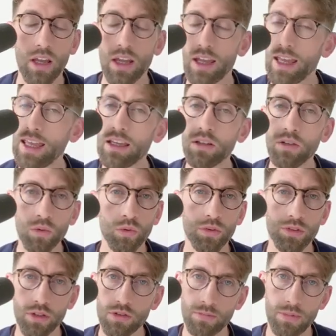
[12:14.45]
ignore those
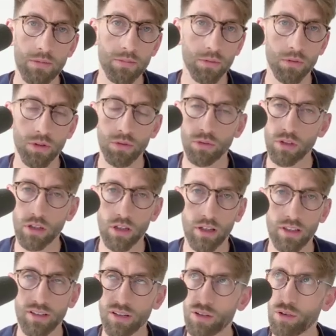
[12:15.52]
people who online
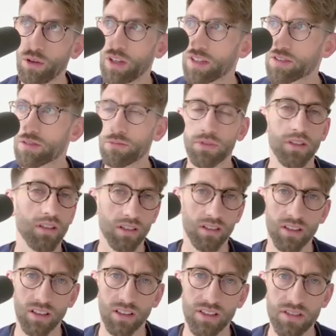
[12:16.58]
go something along the
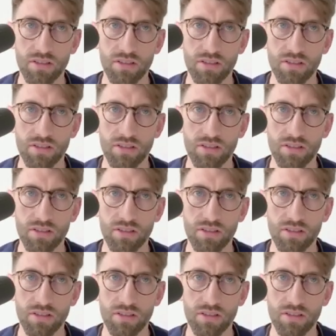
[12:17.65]
lines of,